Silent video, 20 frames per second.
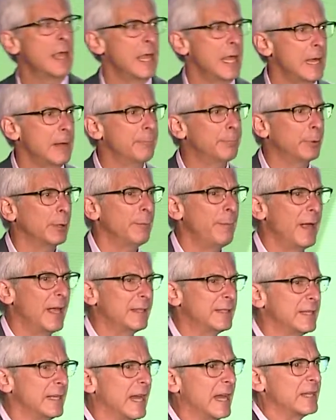
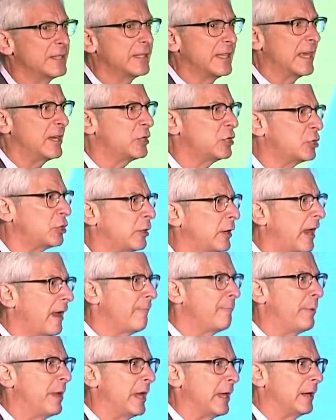implemented as they should
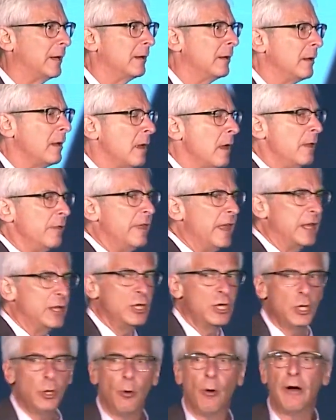have been, then
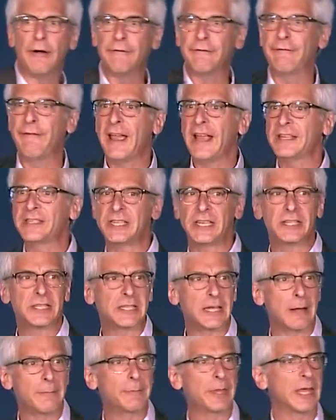you are facing
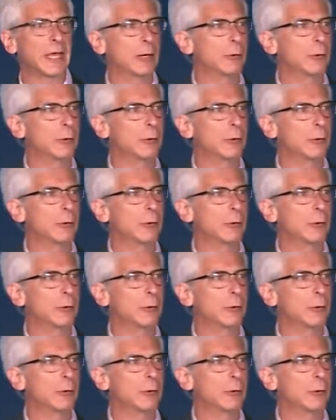something